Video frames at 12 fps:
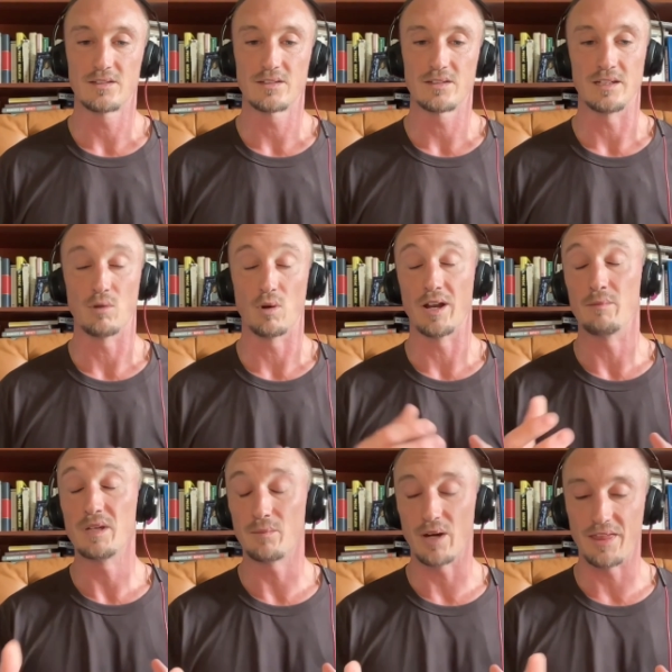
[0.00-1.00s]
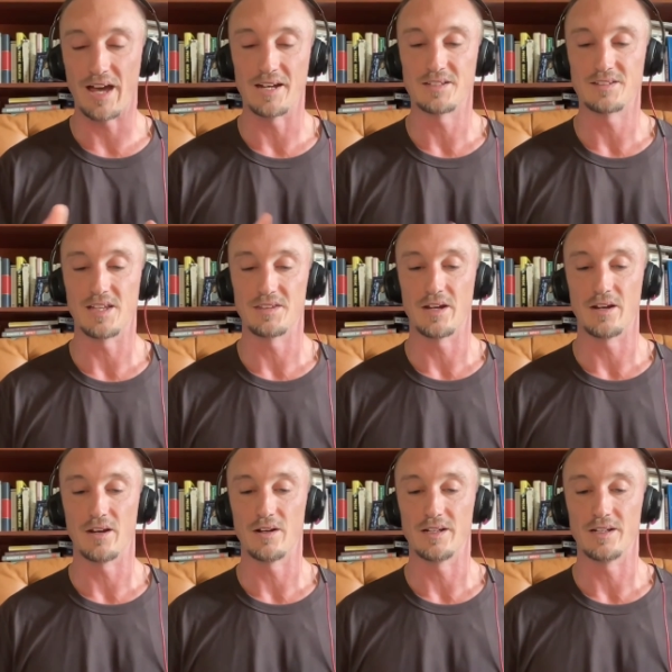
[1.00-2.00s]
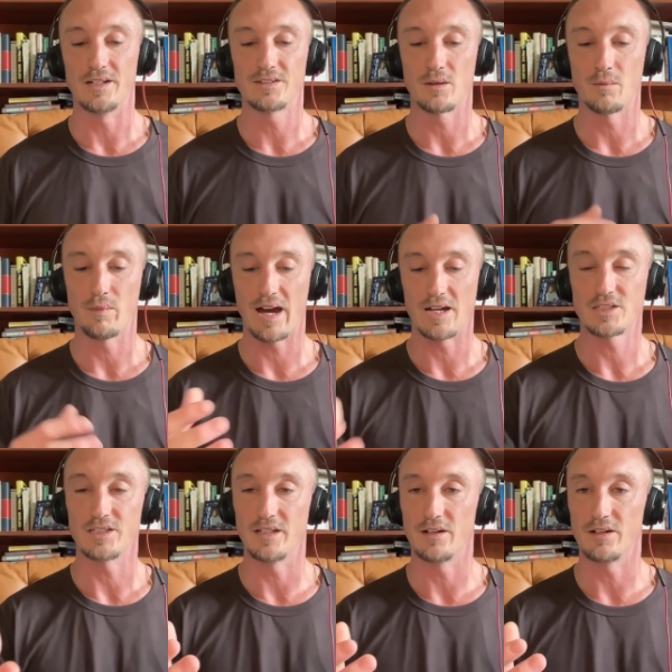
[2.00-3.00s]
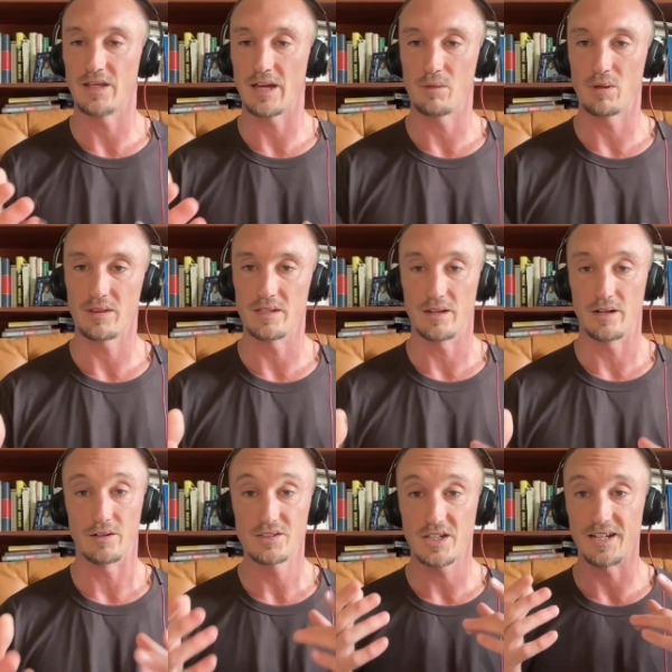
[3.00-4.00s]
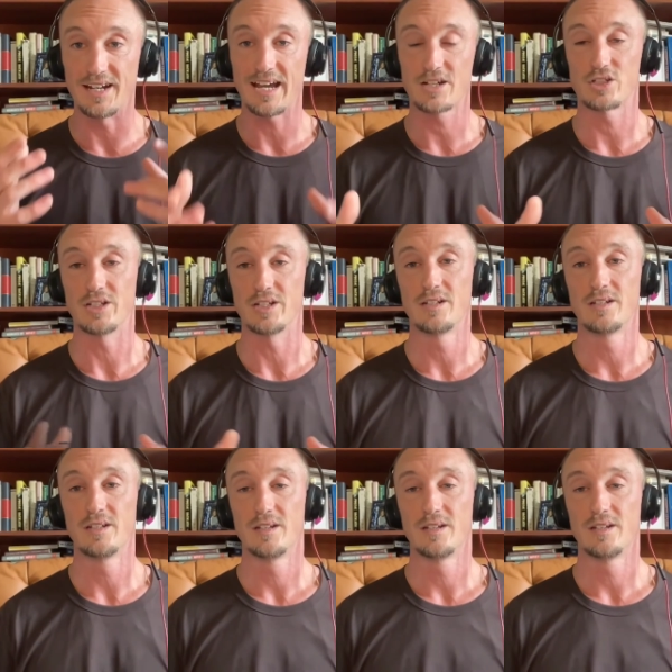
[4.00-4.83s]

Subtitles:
And what I mean by that is that there is compassion, there is empathy, there is connection